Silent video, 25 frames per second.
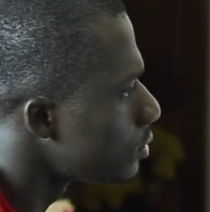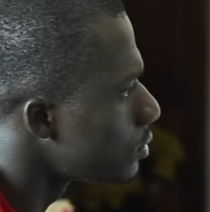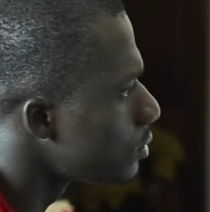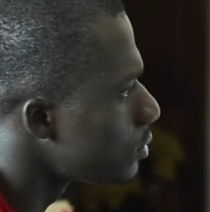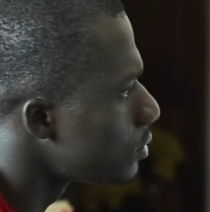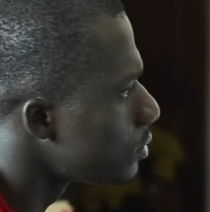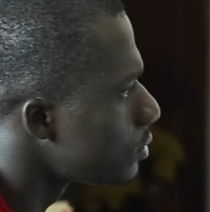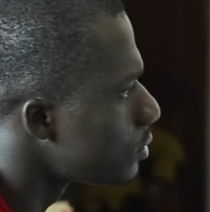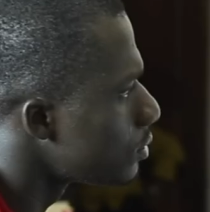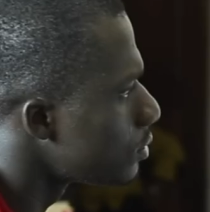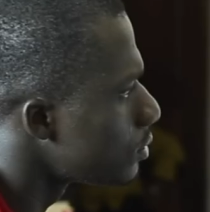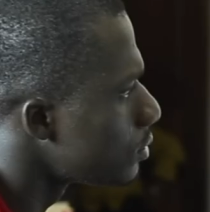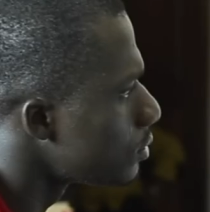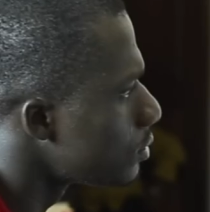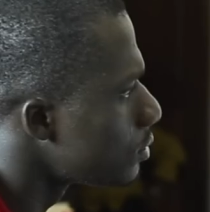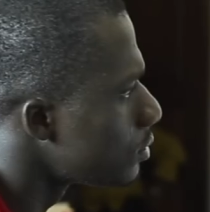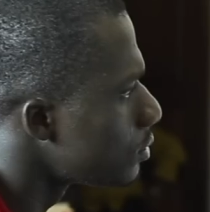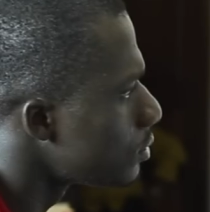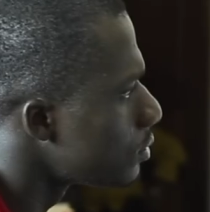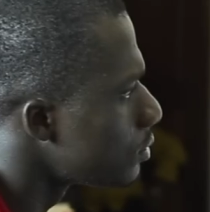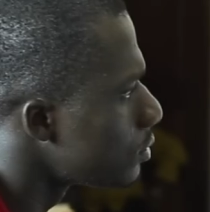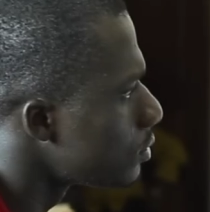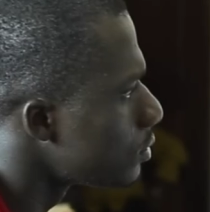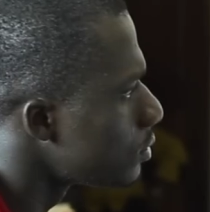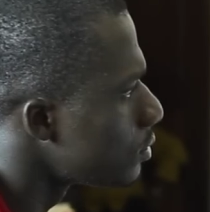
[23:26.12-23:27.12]

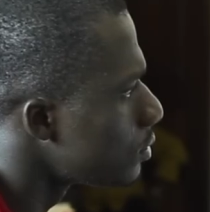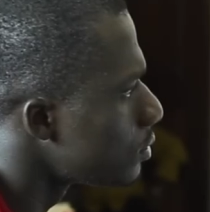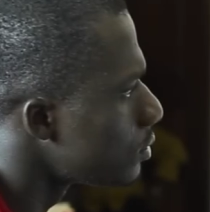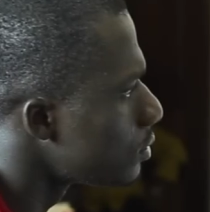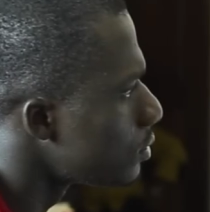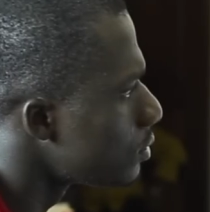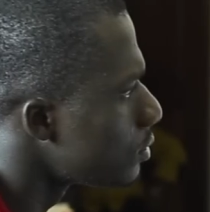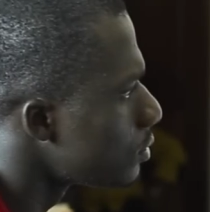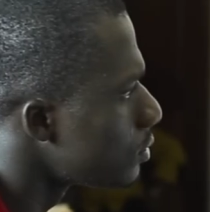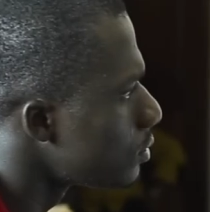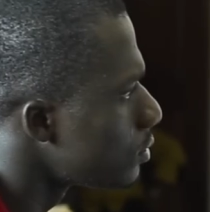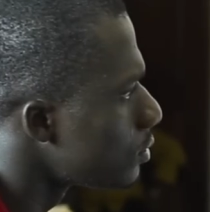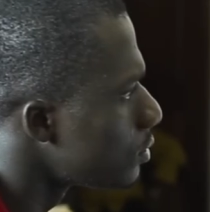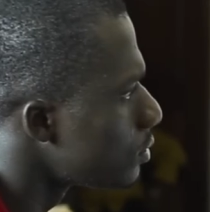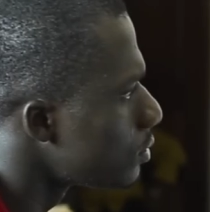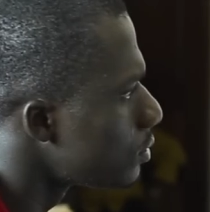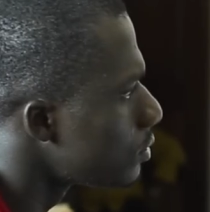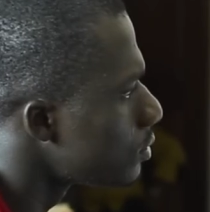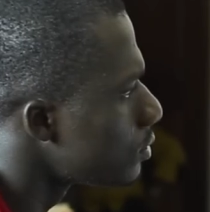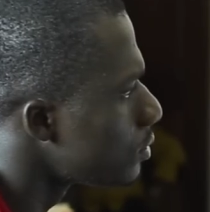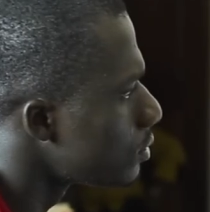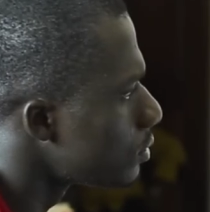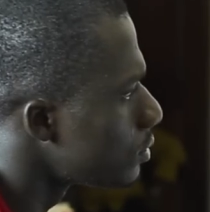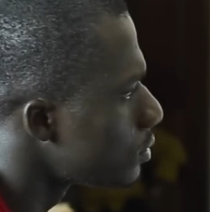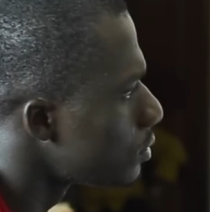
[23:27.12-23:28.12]

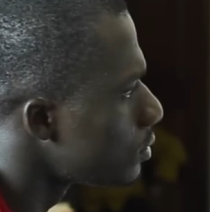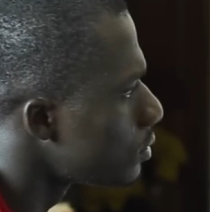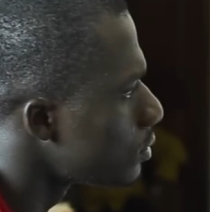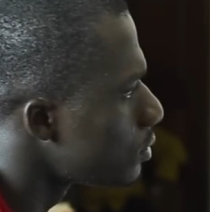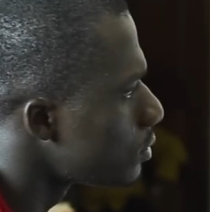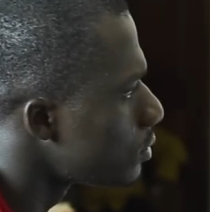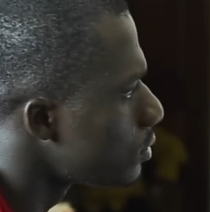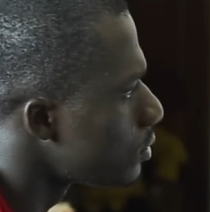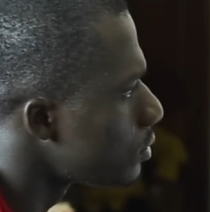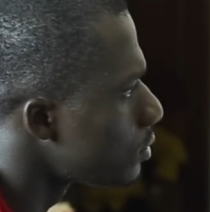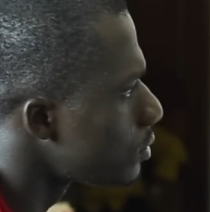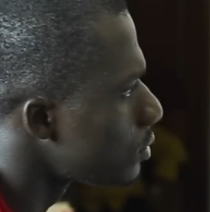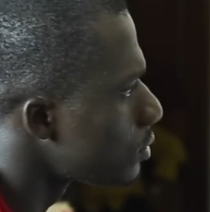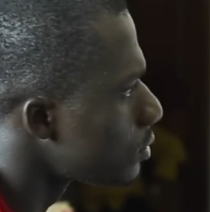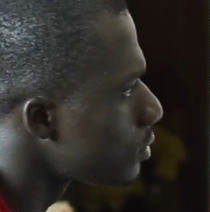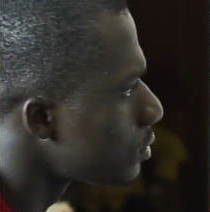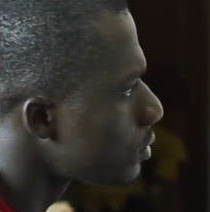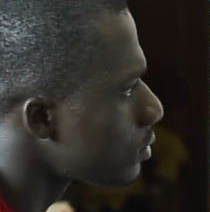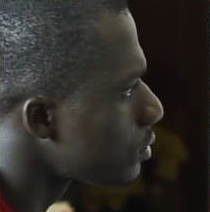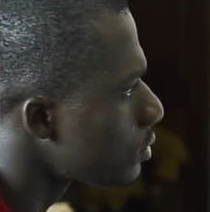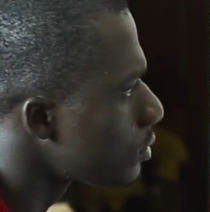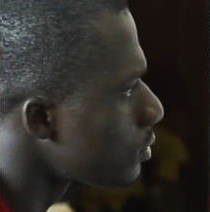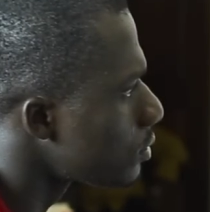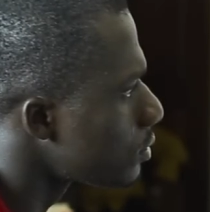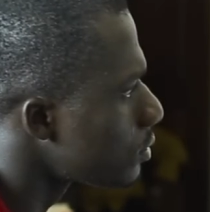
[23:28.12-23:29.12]

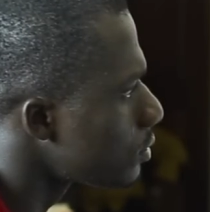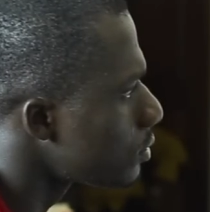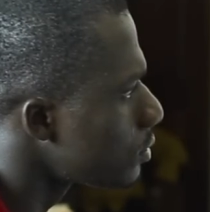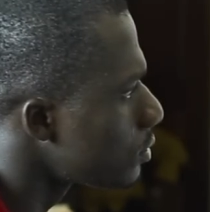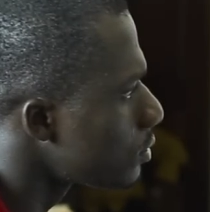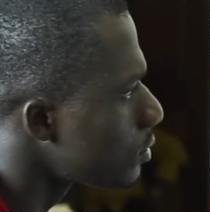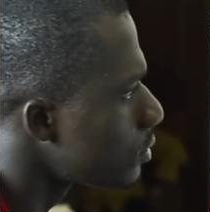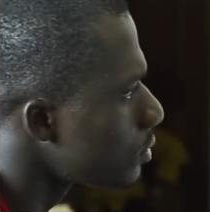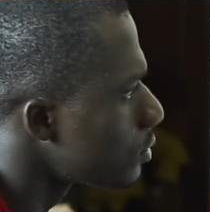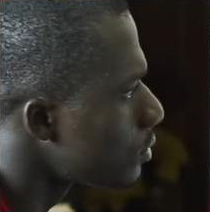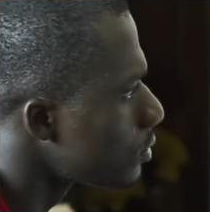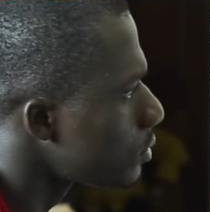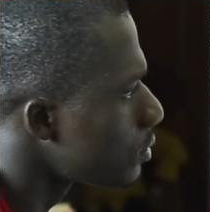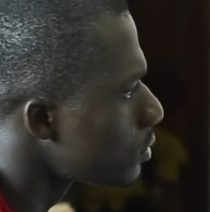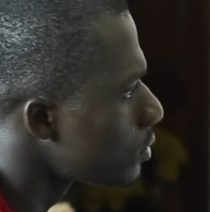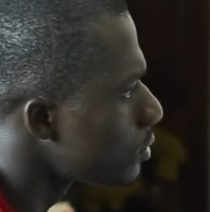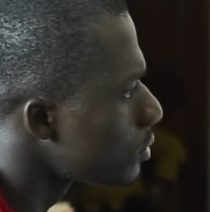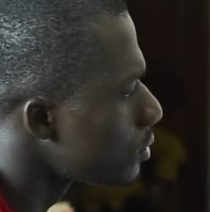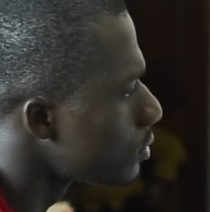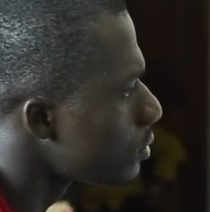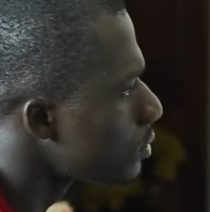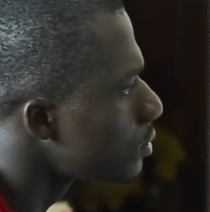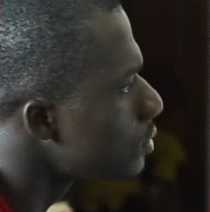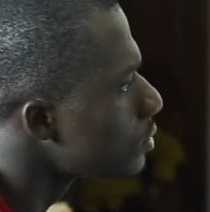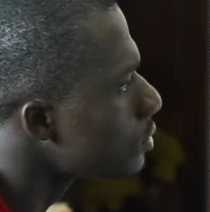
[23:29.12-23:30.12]

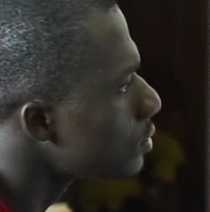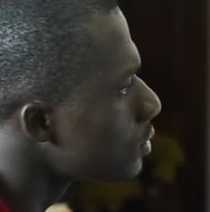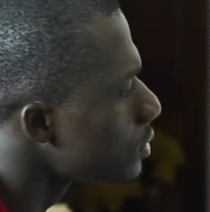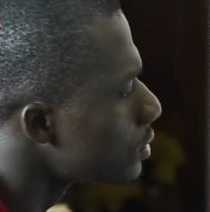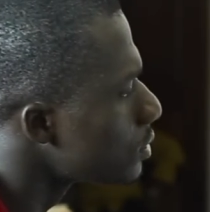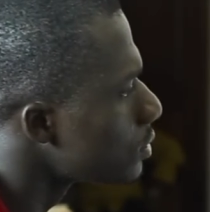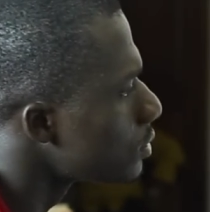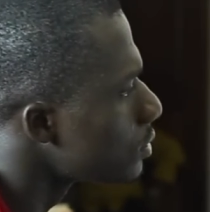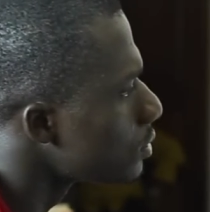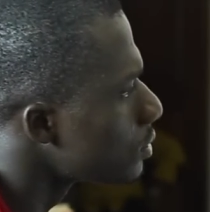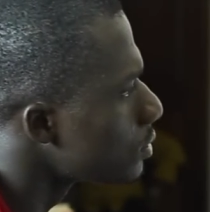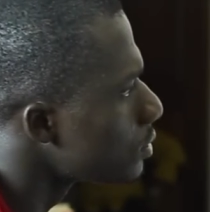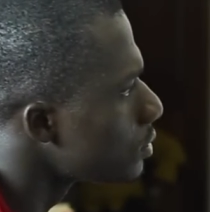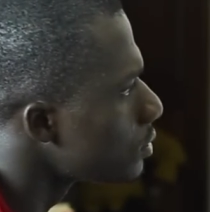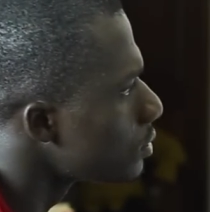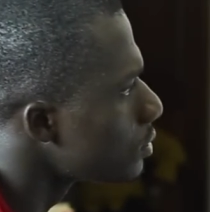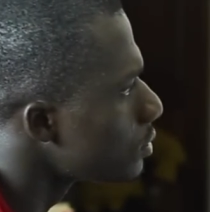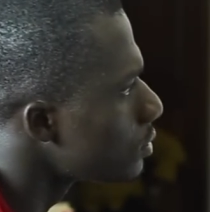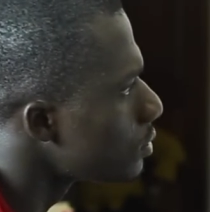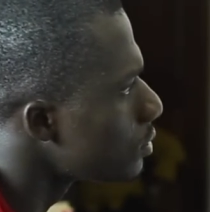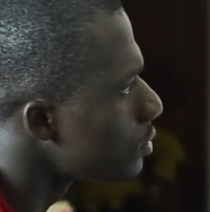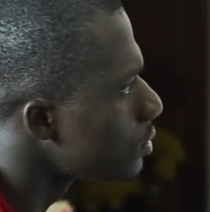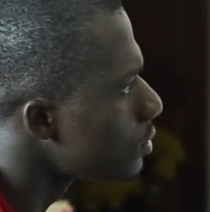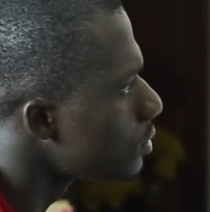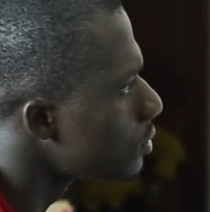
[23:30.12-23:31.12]

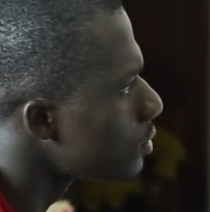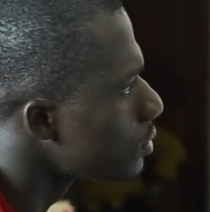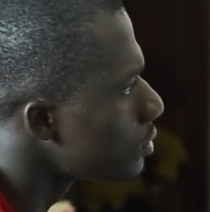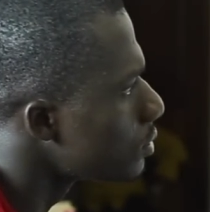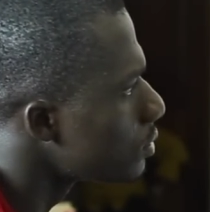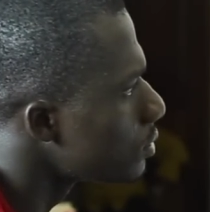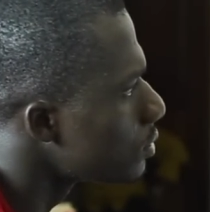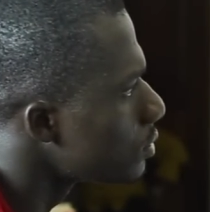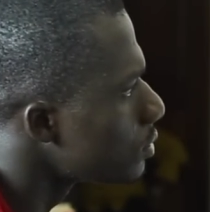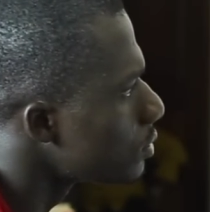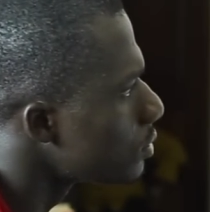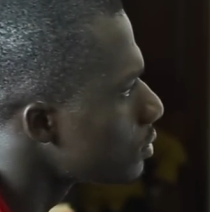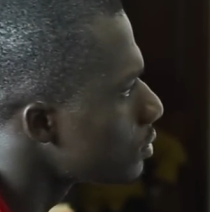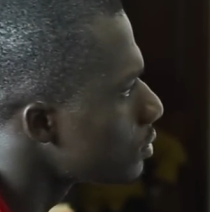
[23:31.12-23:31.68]
[no speech]